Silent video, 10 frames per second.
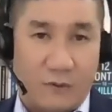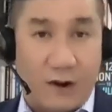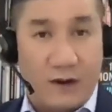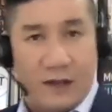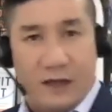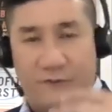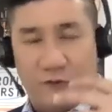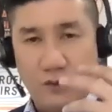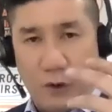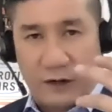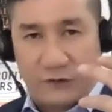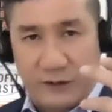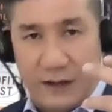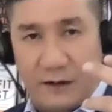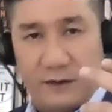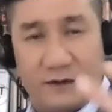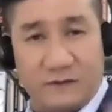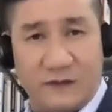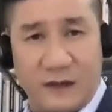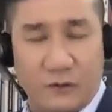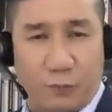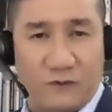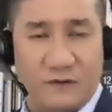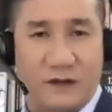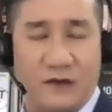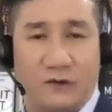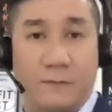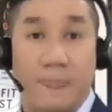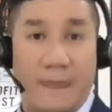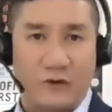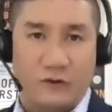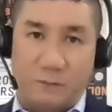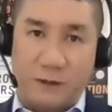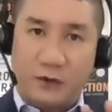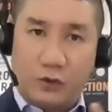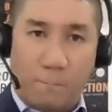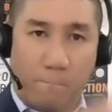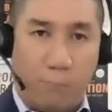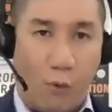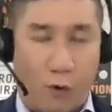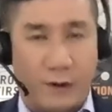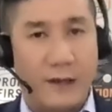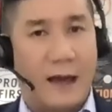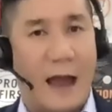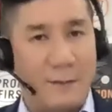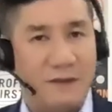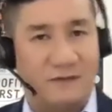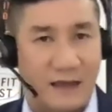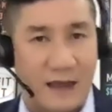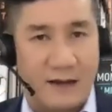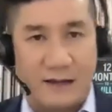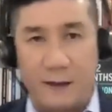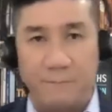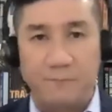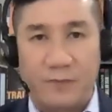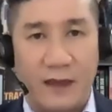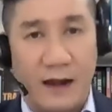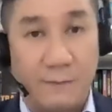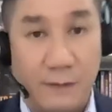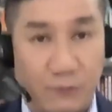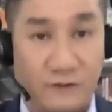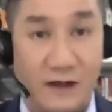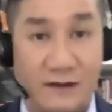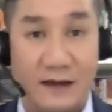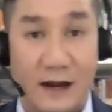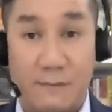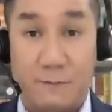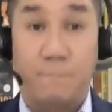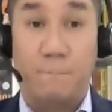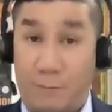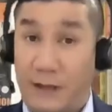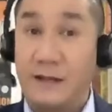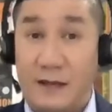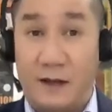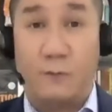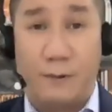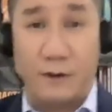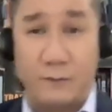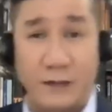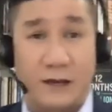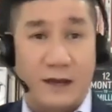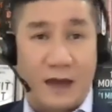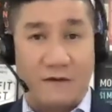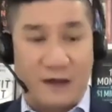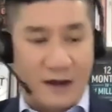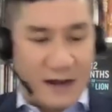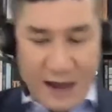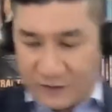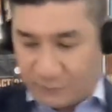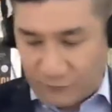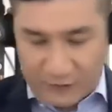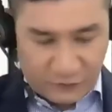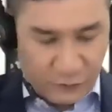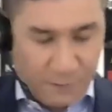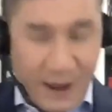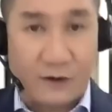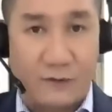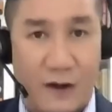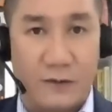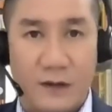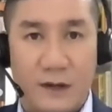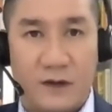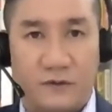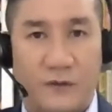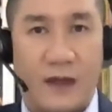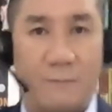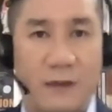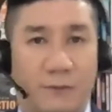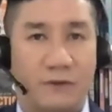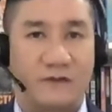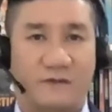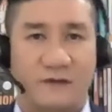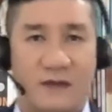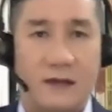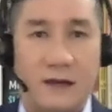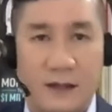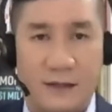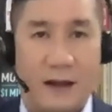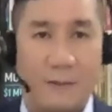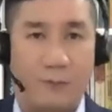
Right? If you are actually at a, a sales presentation and you're speaking to a board, I'd be standing up and I'd be presenting and I'd be bloody hell better be having a nice professional background so that people can see that I'm a